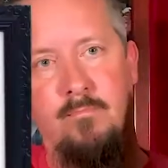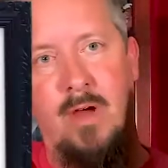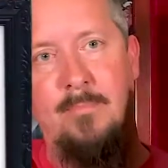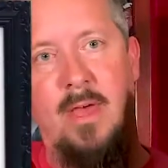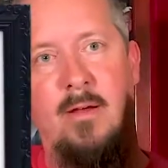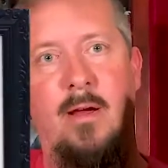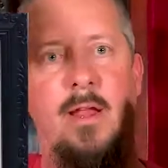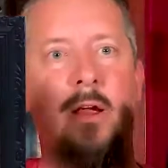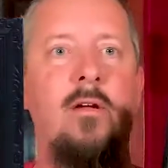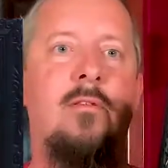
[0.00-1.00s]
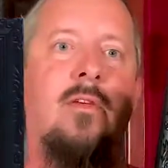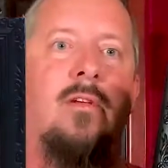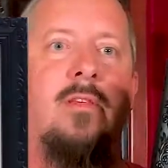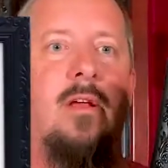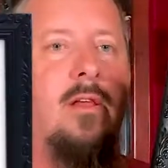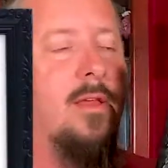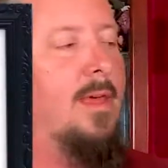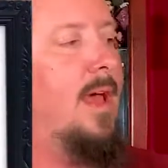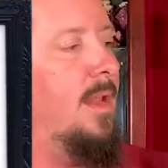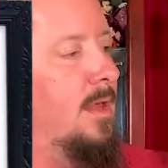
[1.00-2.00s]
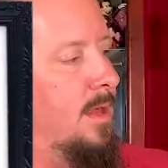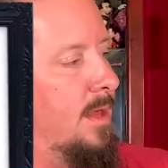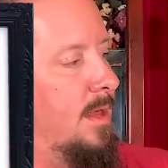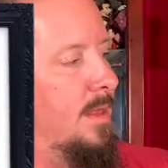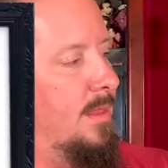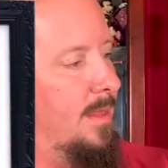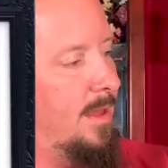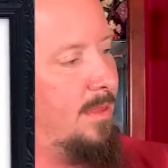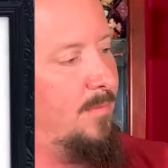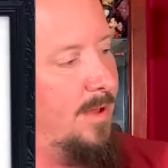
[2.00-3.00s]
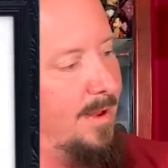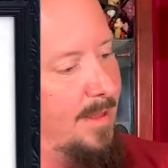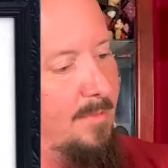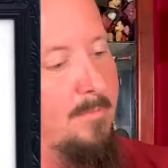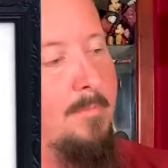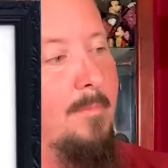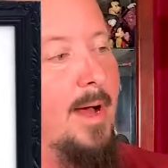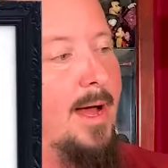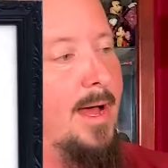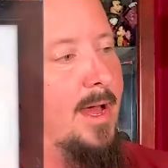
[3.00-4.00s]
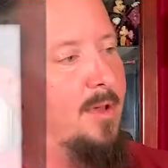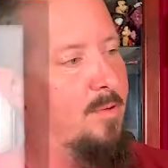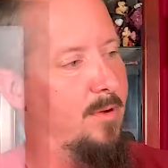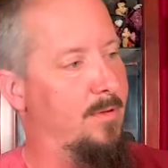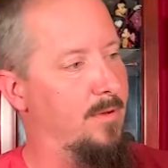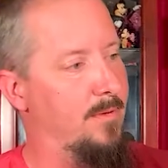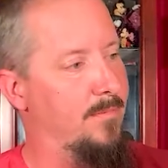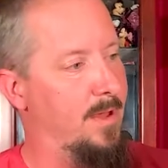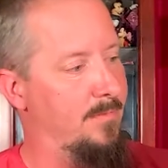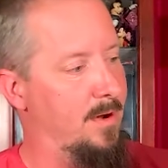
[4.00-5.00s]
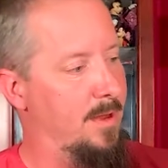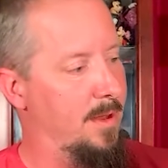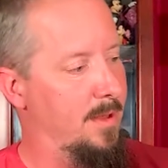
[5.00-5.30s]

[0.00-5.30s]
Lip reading: pop that right here so you can take a look at that. This one is my personal favorite.